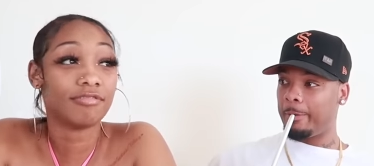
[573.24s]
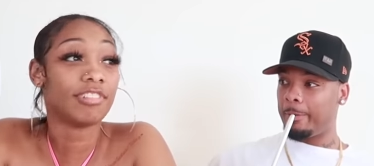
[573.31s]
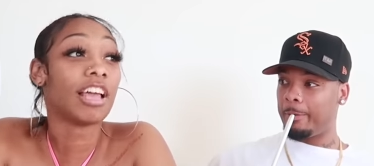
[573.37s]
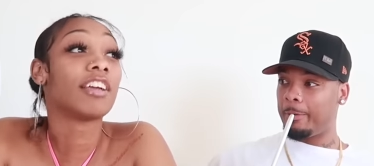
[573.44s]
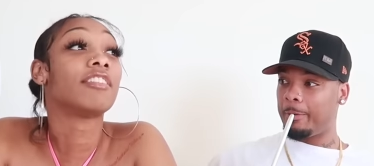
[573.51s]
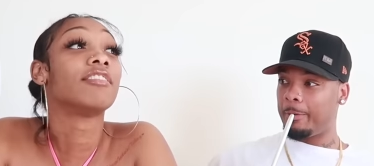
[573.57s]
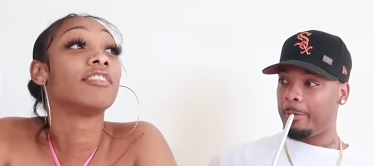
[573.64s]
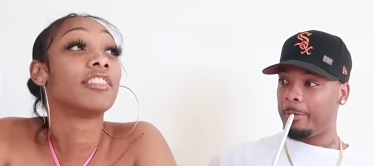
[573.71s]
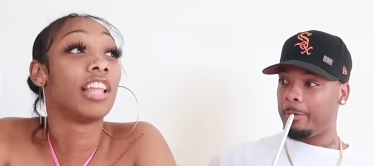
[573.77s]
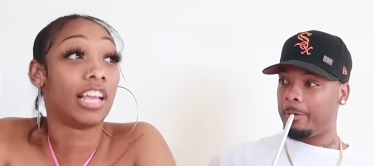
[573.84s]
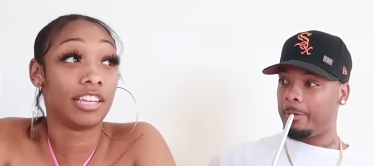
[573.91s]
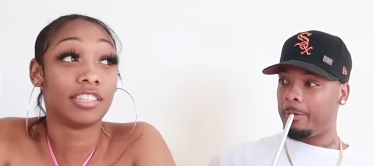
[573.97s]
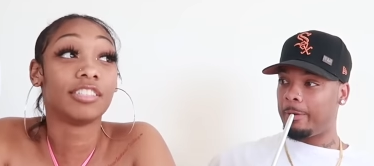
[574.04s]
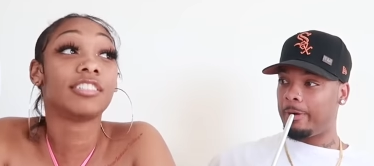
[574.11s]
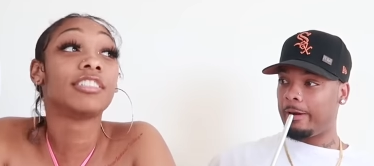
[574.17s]
Speaker 1: Like,
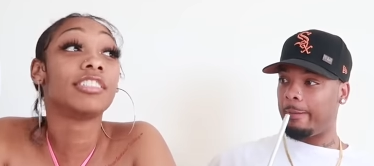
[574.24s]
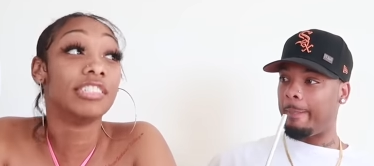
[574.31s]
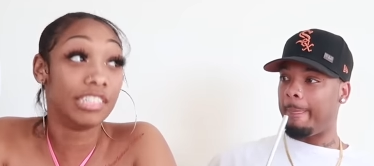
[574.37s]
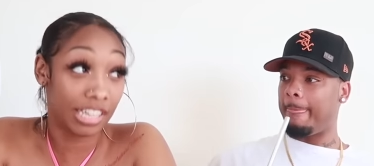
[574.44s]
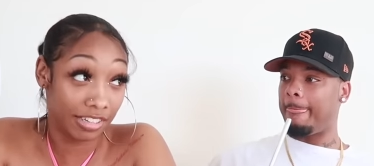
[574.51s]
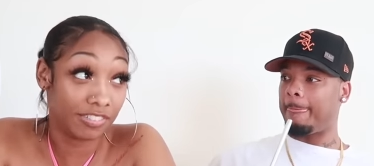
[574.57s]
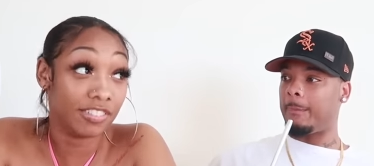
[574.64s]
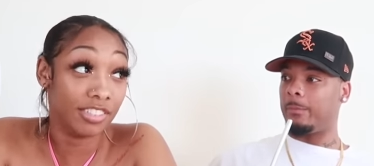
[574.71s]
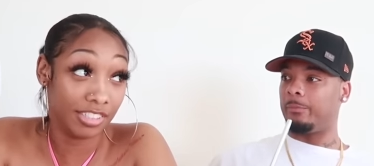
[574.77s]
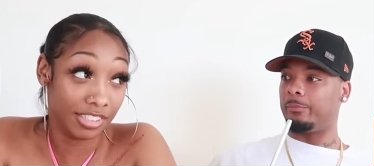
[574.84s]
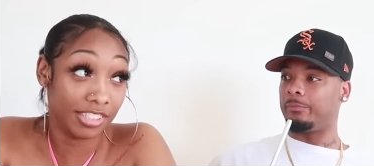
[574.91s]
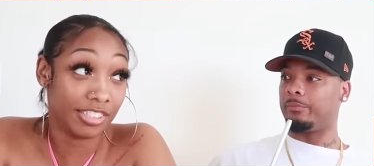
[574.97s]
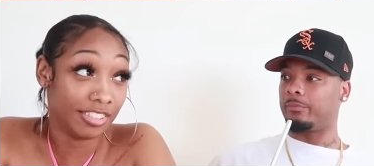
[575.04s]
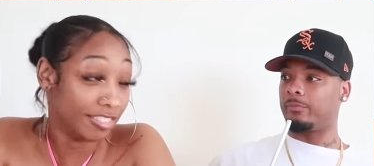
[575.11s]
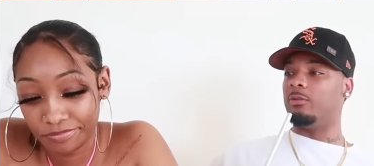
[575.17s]
like
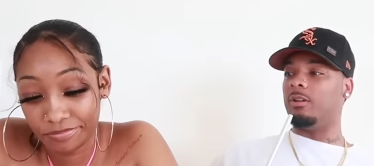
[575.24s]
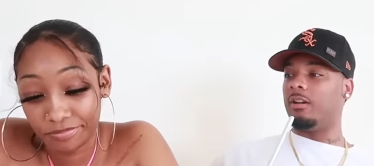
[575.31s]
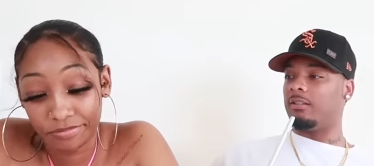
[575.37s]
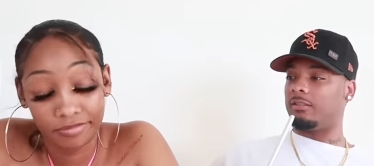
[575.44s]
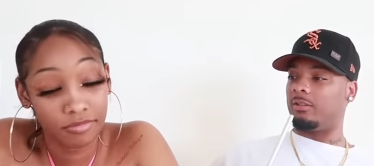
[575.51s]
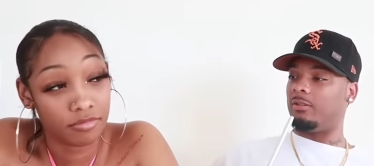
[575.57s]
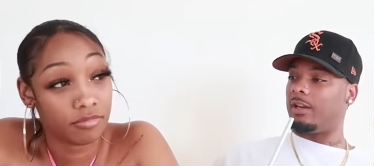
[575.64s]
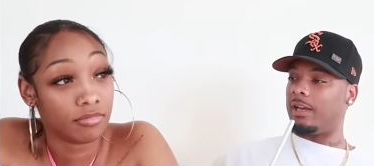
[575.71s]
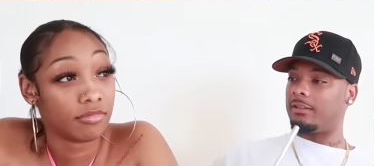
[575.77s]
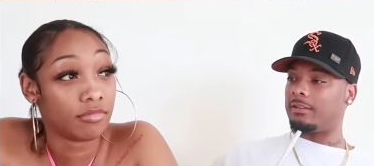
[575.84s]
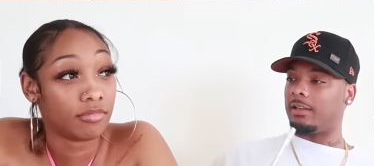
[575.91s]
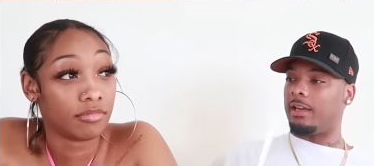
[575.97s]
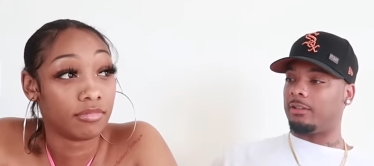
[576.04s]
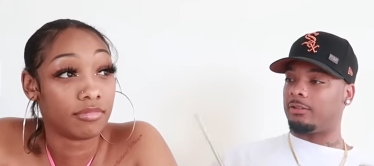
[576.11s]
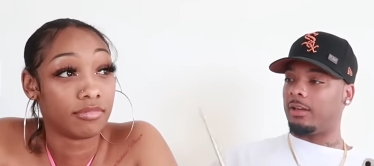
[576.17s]
definitely.
Speaker 2: Do girls do that
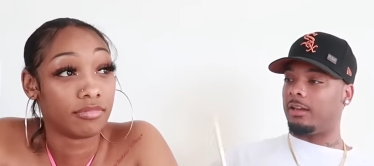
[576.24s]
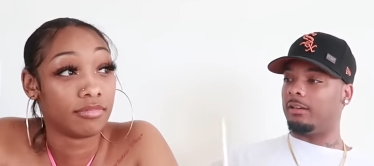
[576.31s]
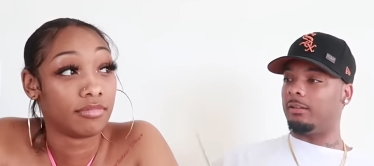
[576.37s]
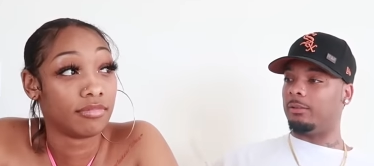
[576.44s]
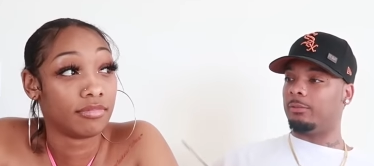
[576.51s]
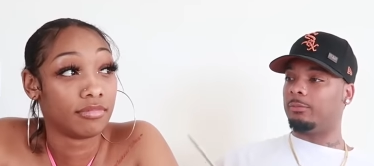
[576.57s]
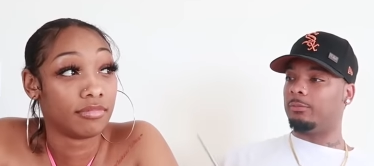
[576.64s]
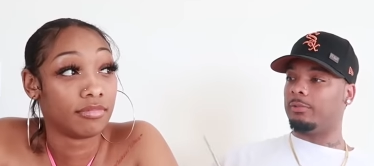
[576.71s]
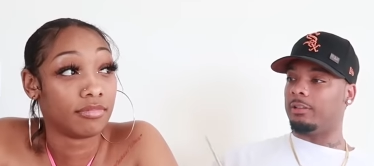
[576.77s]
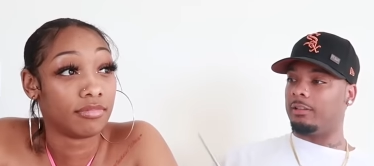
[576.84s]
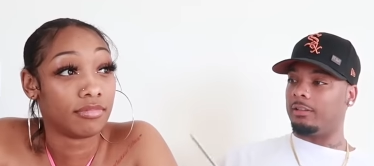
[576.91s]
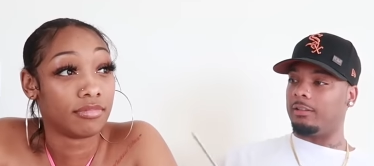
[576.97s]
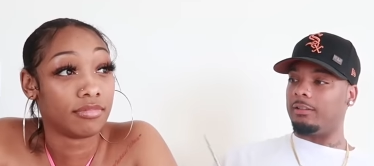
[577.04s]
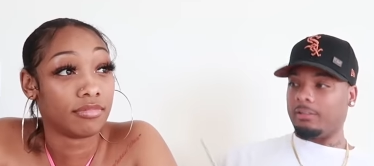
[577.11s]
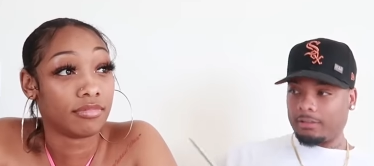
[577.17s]
to like try to
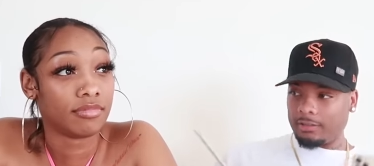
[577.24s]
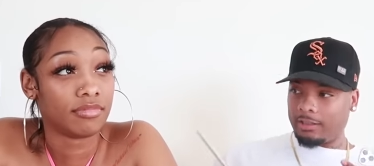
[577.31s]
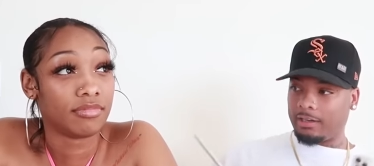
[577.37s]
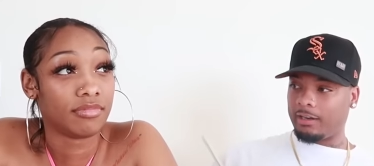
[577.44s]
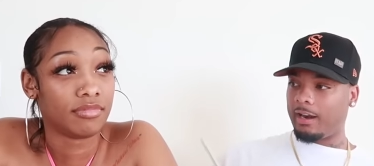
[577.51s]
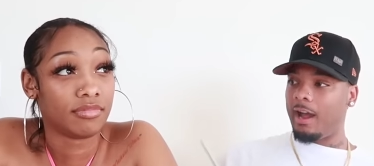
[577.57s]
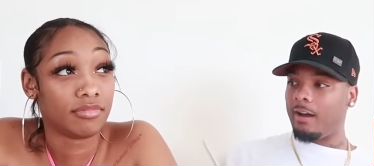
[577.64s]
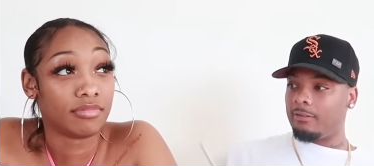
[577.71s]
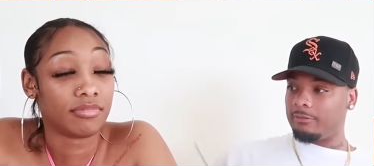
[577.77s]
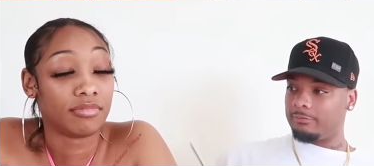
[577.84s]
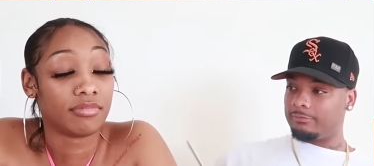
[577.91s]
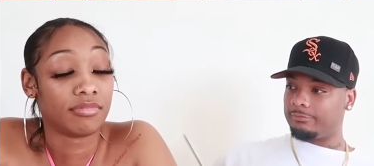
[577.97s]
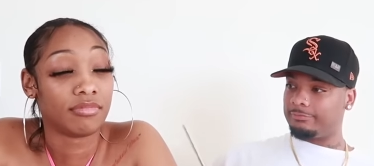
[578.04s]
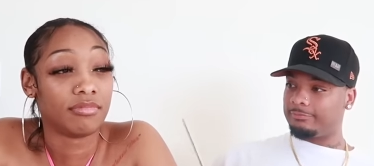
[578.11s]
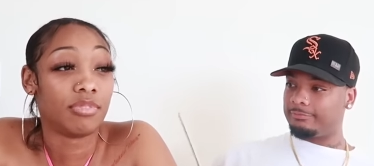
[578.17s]
get it
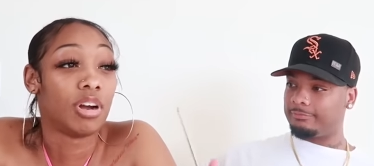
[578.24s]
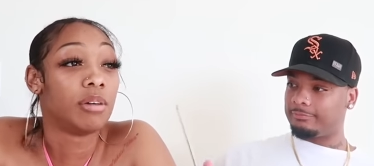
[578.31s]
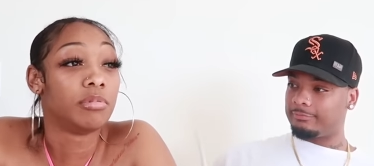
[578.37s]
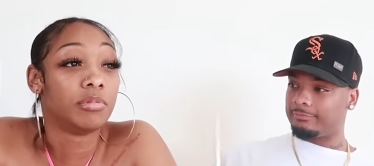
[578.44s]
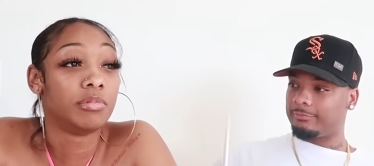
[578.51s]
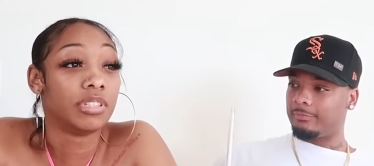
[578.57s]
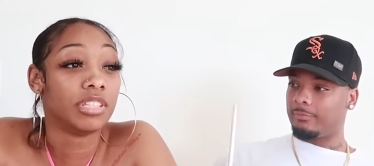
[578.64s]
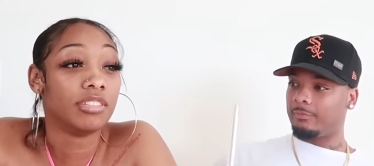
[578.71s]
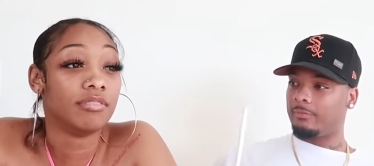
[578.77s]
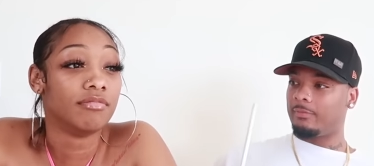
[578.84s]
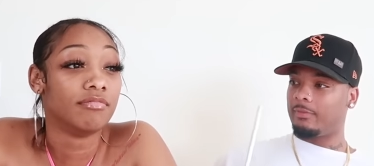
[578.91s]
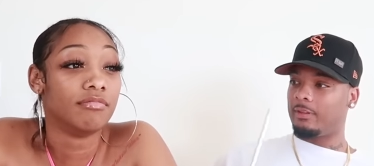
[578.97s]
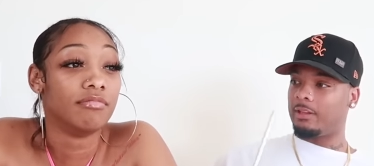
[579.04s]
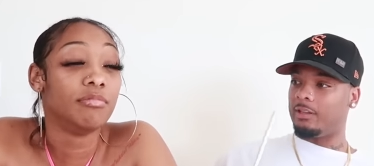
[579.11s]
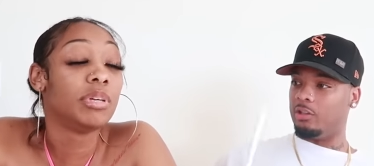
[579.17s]
out? Probably.
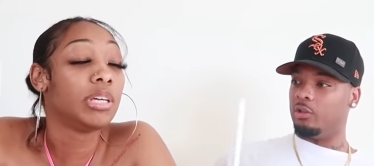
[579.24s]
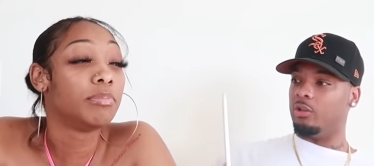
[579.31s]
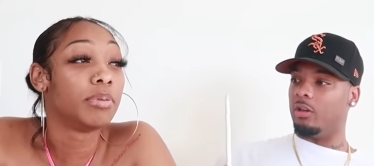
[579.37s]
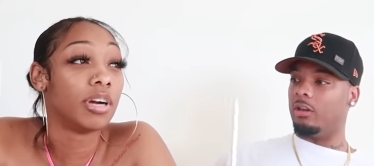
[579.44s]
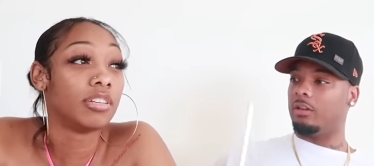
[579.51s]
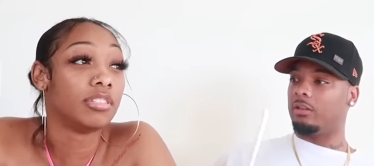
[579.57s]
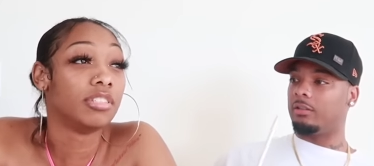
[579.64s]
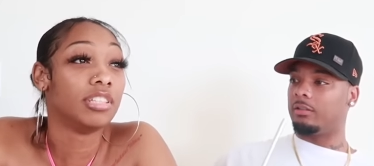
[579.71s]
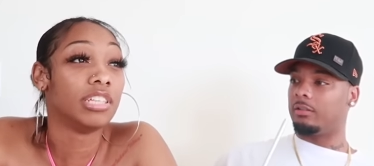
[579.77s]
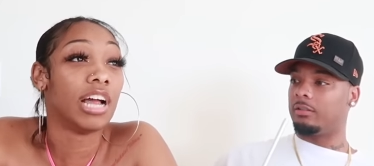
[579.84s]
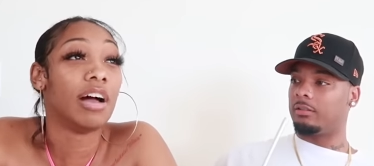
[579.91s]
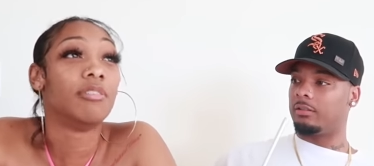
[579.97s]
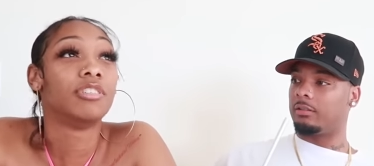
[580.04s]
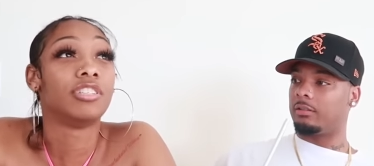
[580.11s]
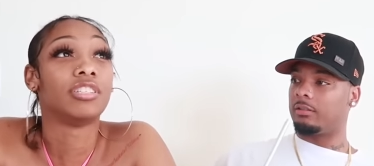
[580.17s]
Speaker 1: Me yeah. personally,
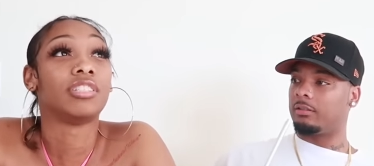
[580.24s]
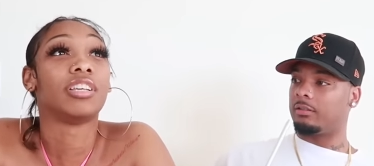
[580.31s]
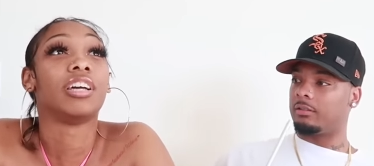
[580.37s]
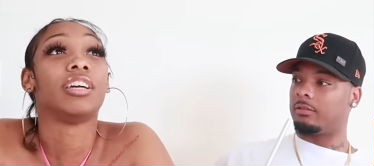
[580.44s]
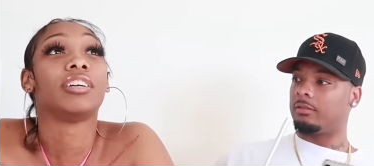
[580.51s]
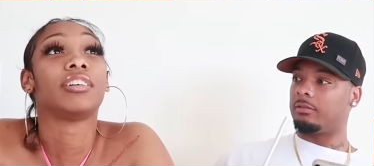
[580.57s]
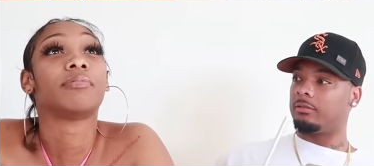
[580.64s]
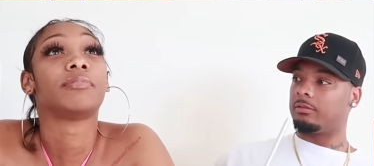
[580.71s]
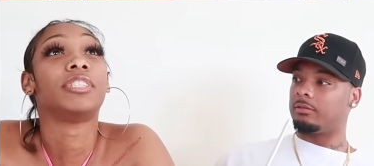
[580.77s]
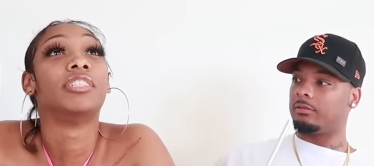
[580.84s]
I was just like.